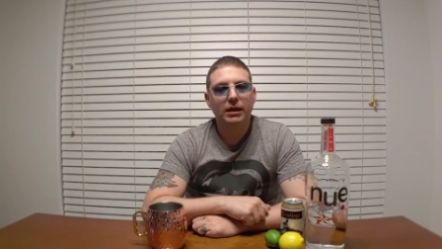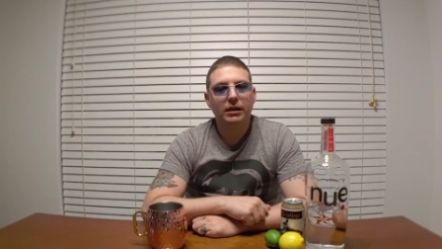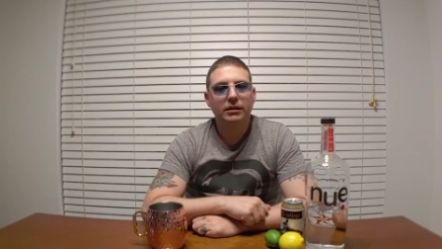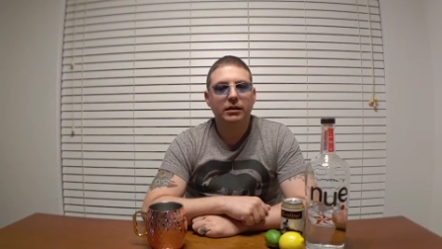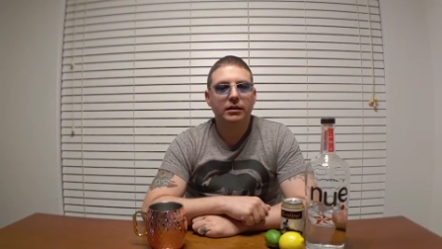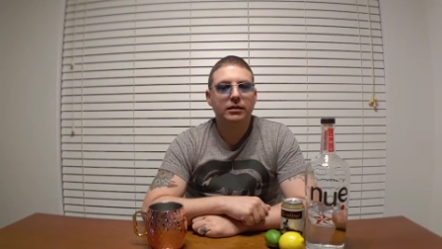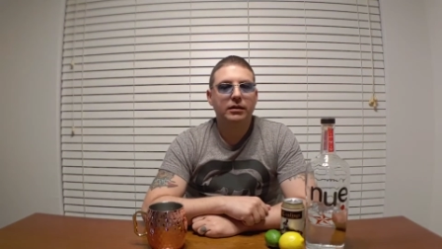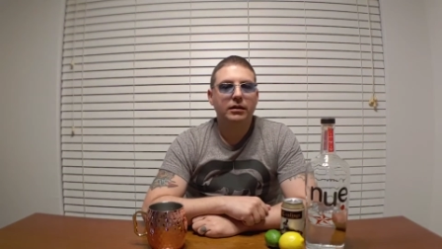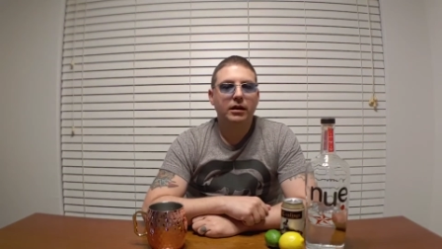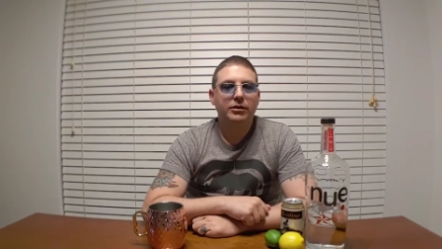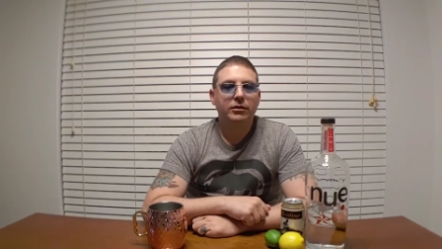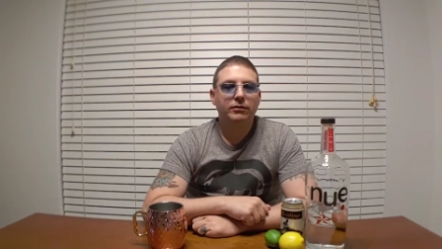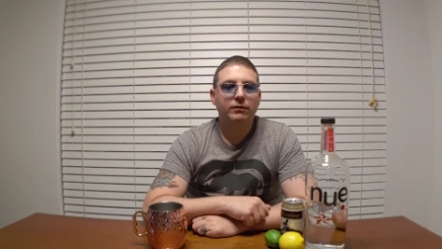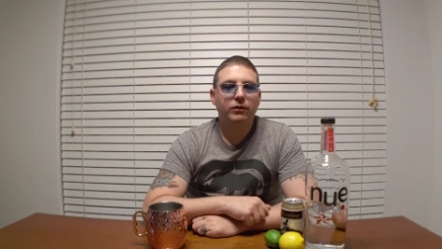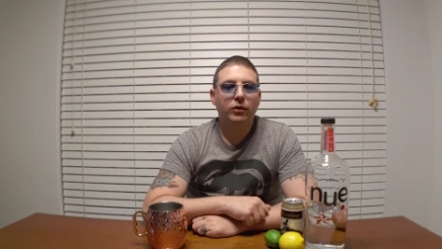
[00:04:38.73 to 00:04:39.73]
and the
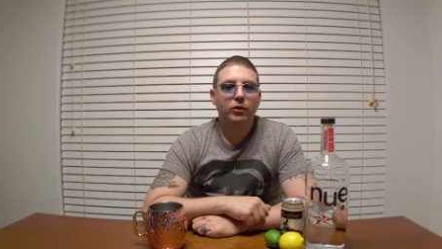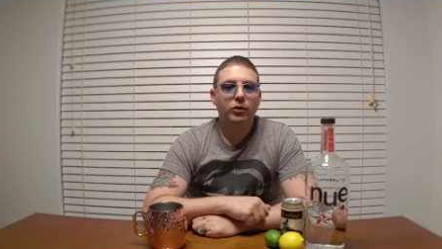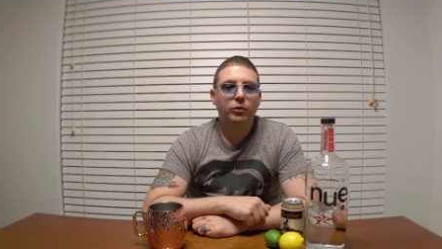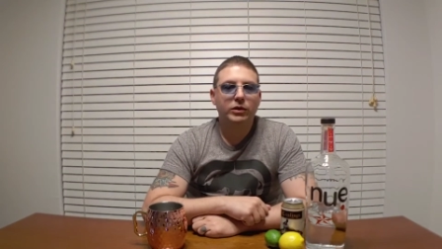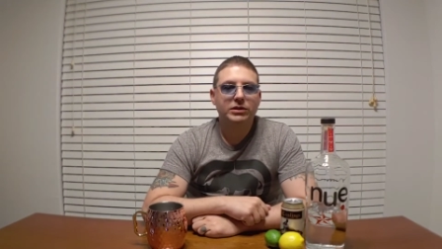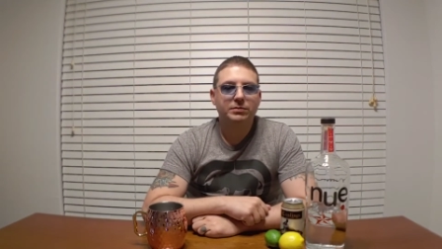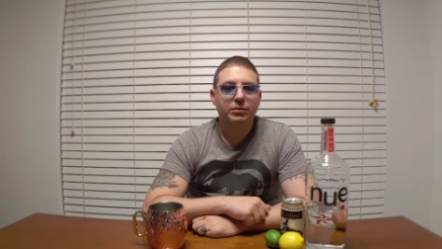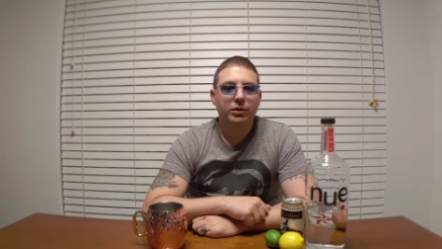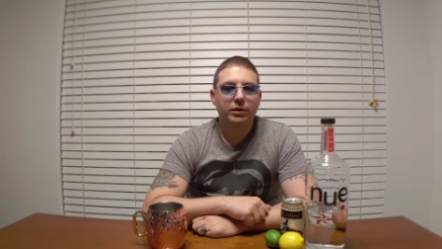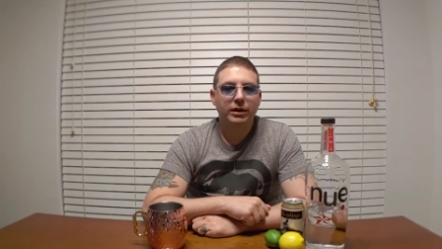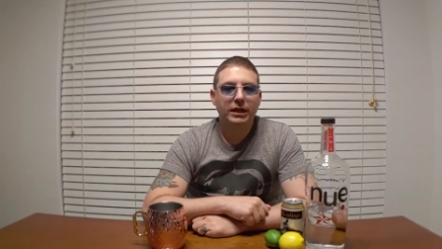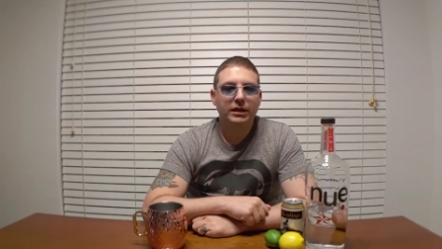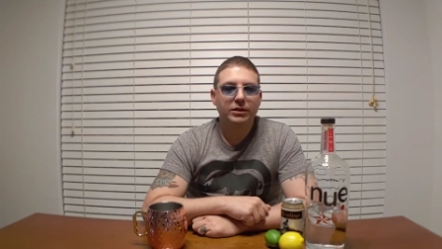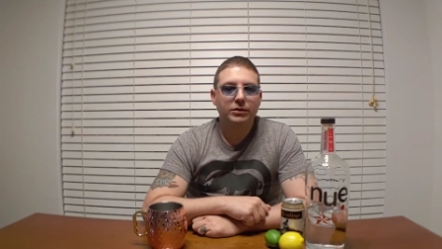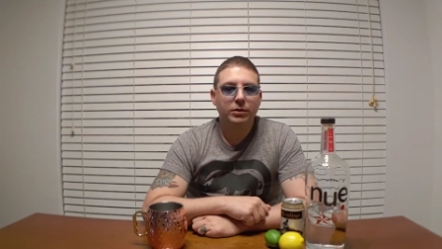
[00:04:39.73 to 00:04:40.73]
other photo was put
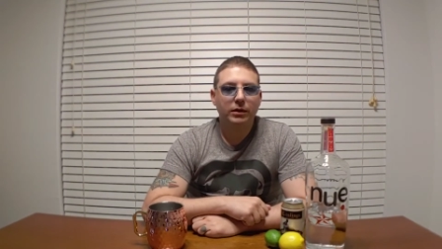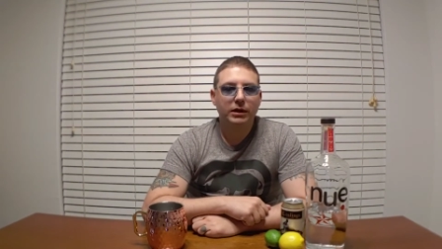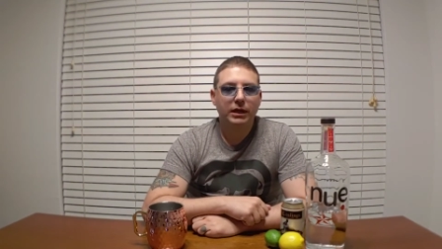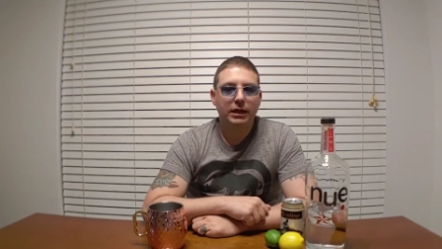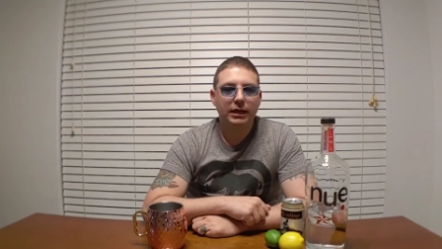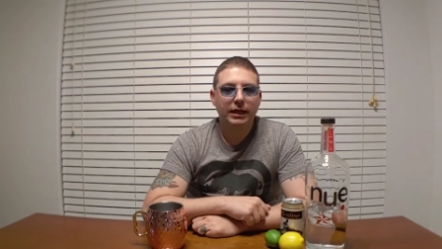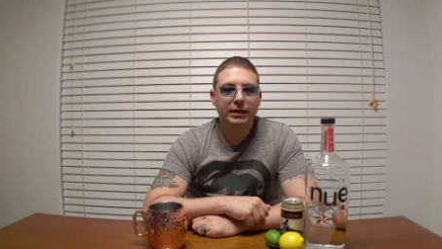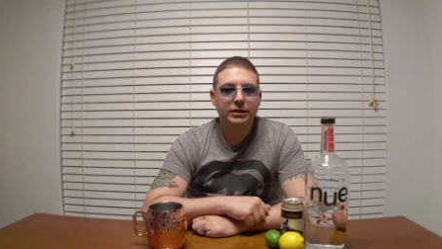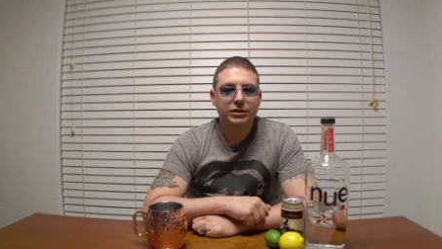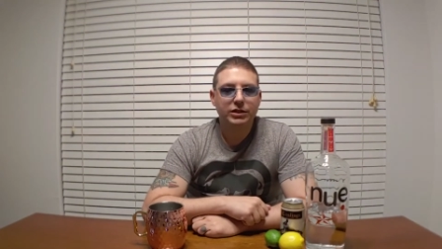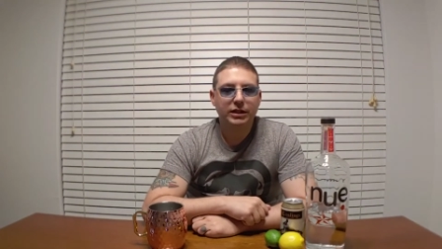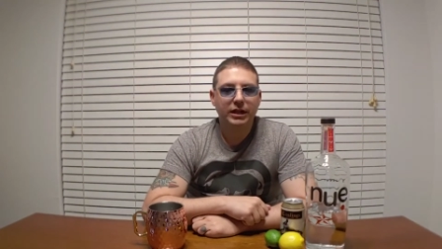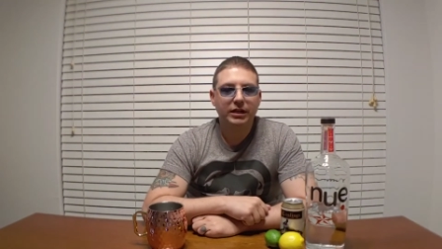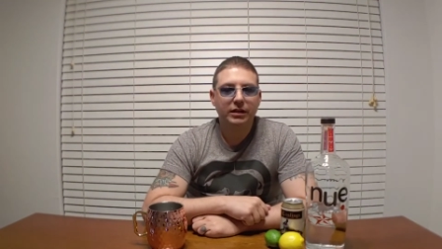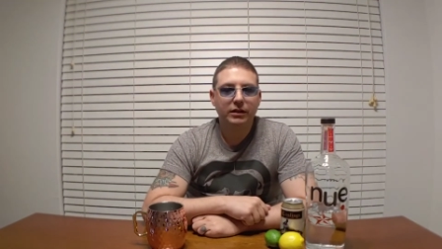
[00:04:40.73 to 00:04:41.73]
into a collection
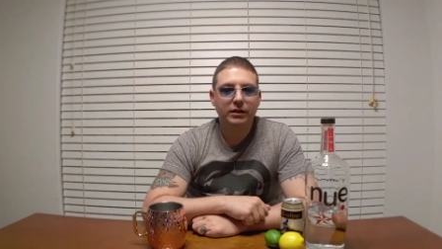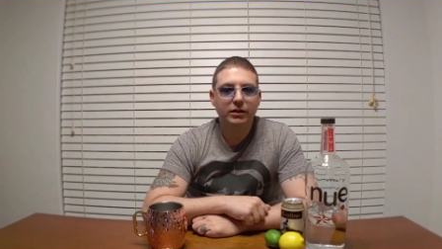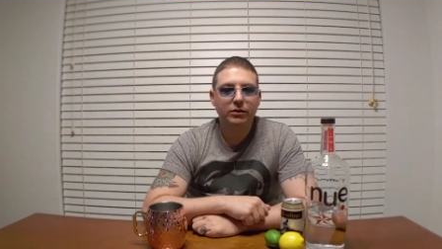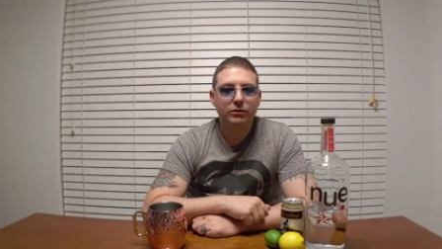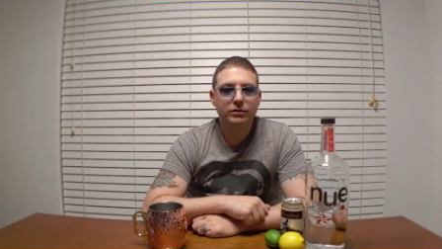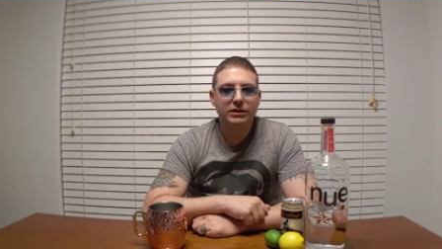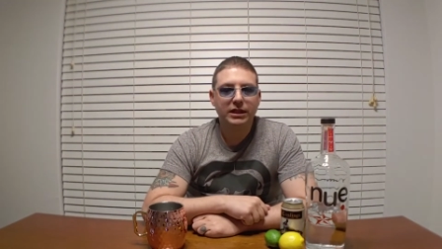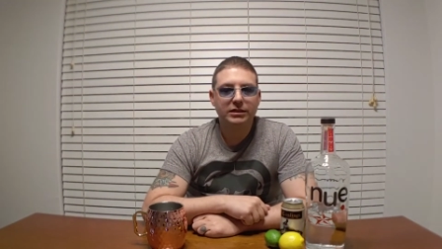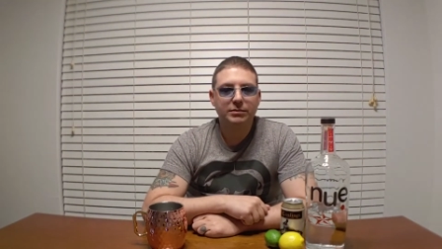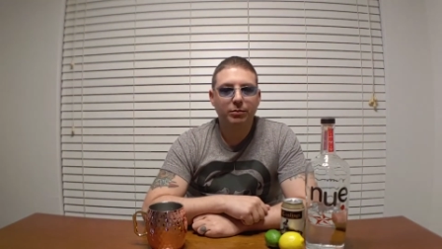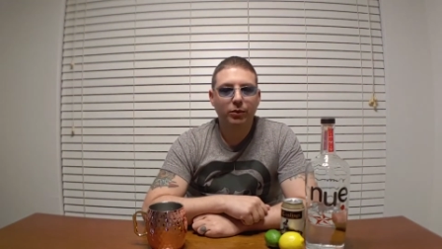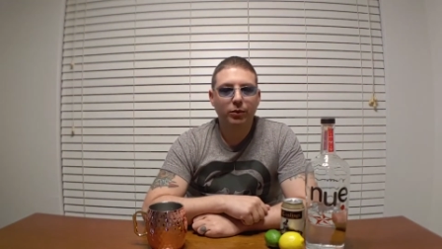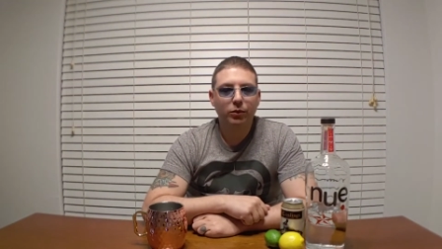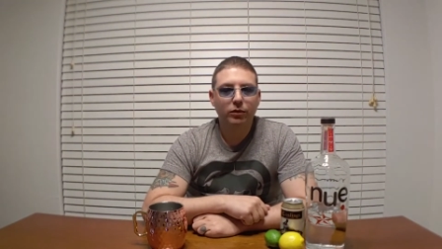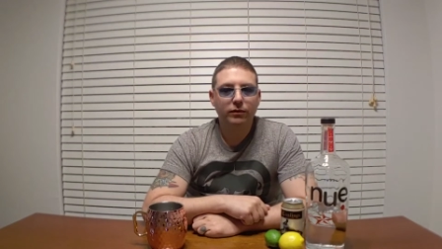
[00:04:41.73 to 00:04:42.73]
and used as
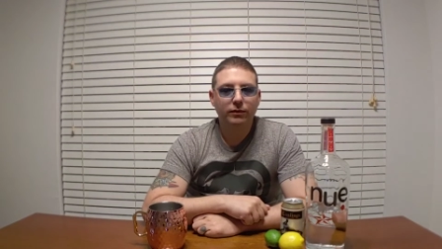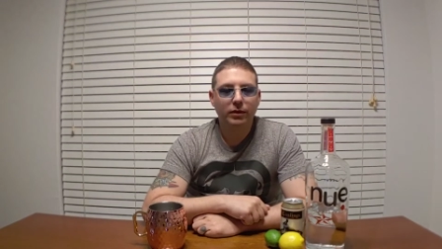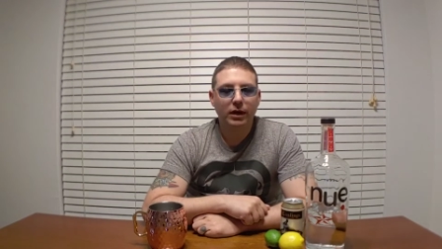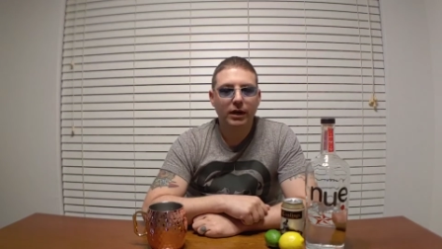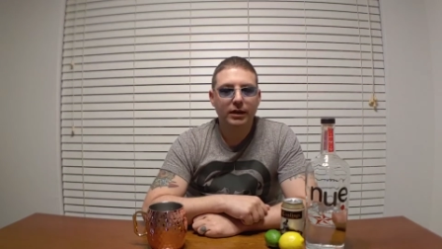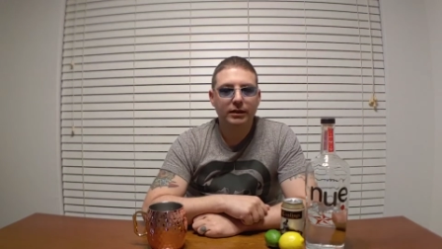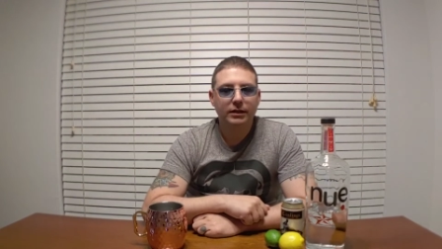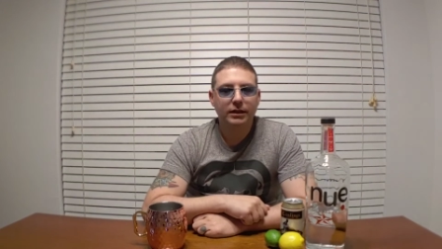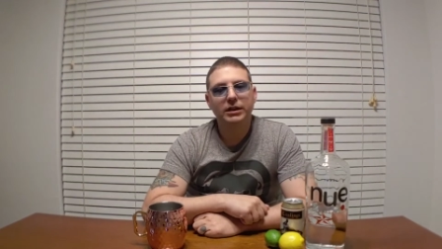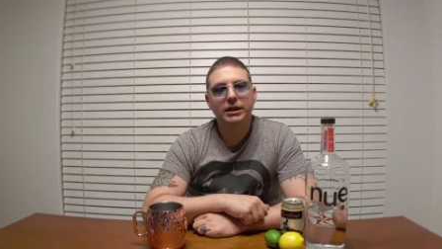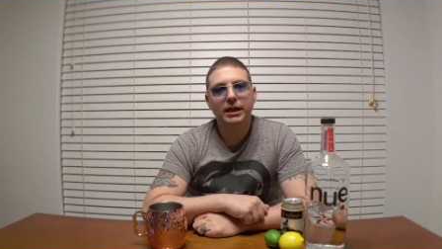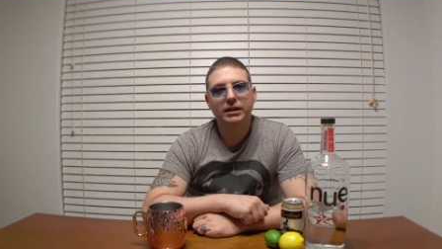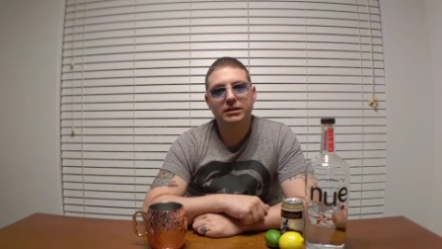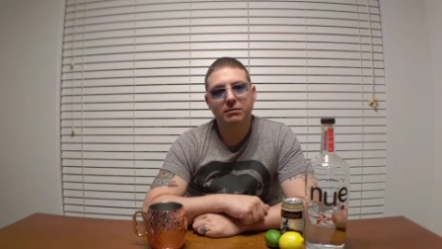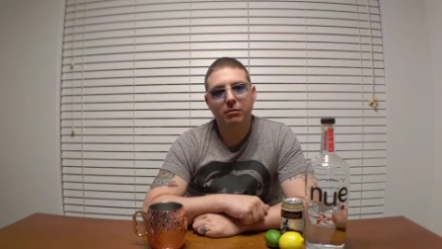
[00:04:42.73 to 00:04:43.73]
proof to the
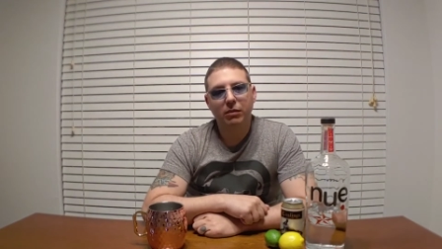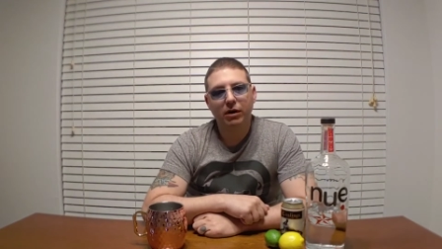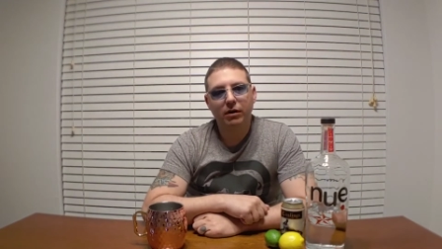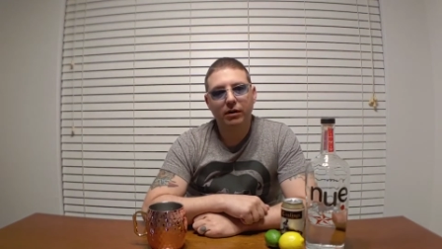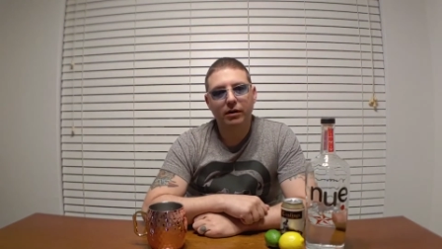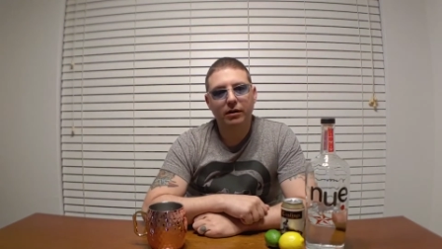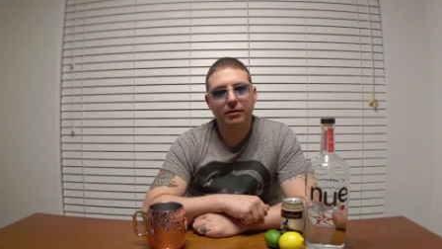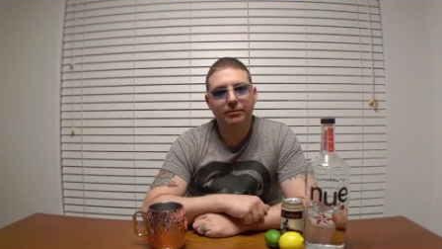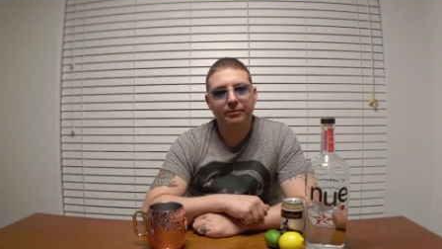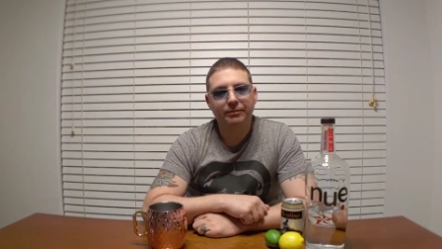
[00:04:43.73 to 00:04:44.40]
next bar.